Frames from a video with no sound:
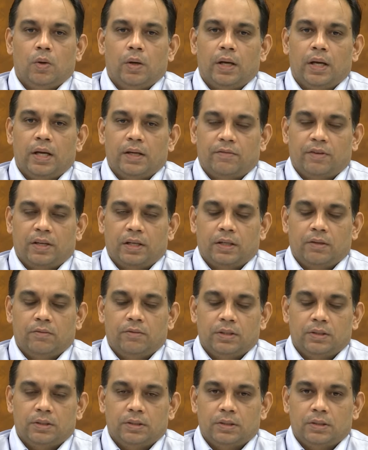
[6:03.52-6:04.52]

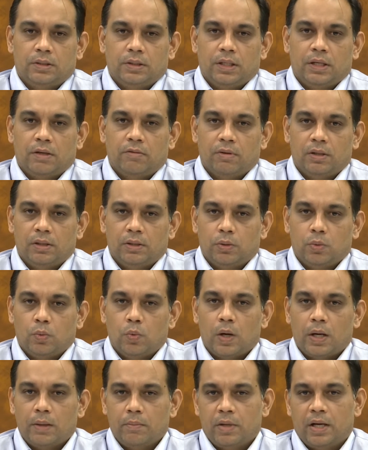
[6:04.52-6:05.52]
effectiveness is equal to
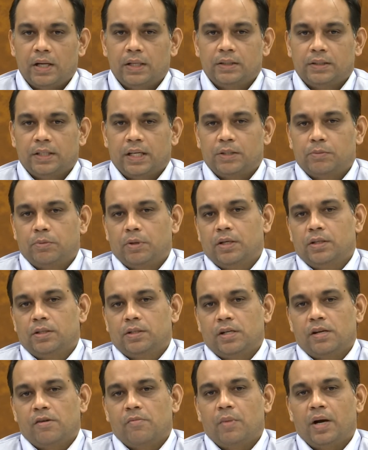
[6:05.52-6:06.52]
1 minus
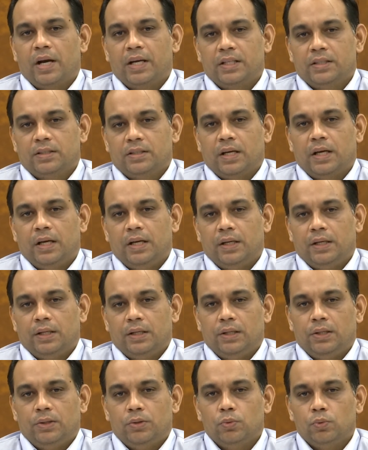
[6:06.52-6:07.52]
exponentially of minus
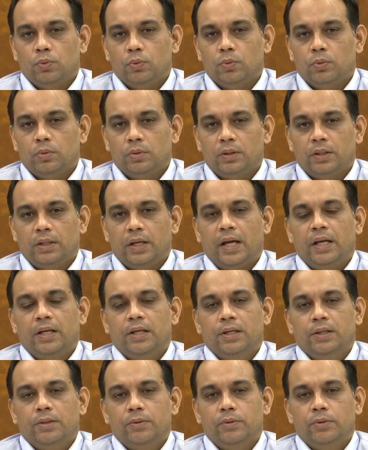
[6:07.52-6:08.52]
NTU.
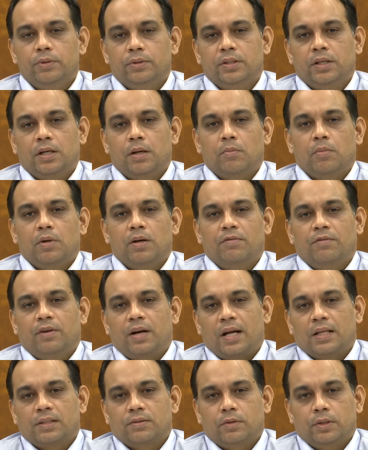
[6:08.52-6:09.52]
NTU is the number of
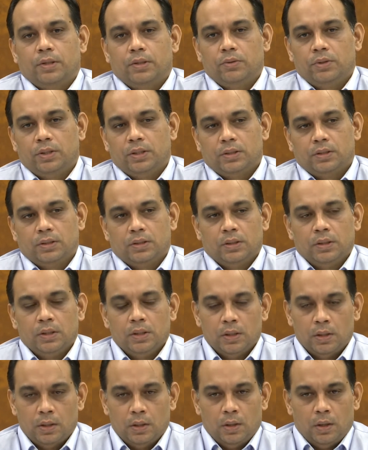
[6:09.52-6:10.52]
transfer units.
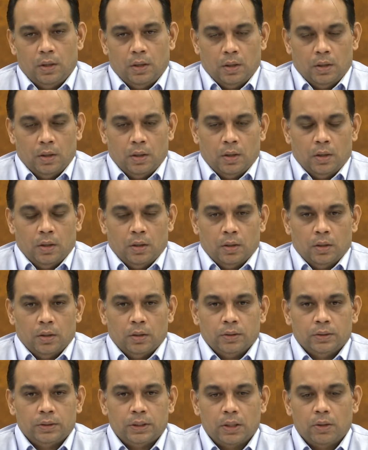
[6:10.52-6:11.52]

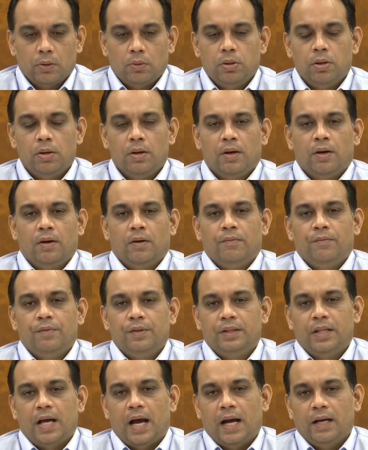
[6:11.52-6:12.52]
So
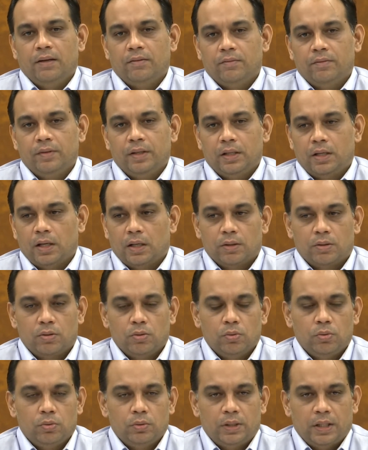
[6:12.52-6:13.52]
with that, we
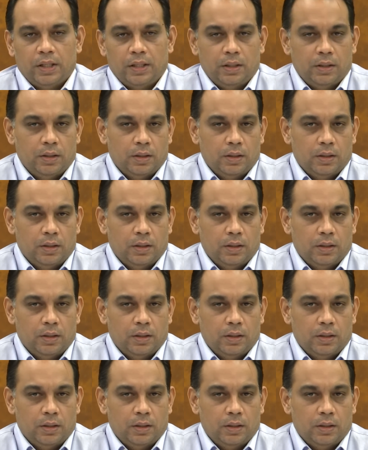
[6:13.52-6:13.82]
conclude the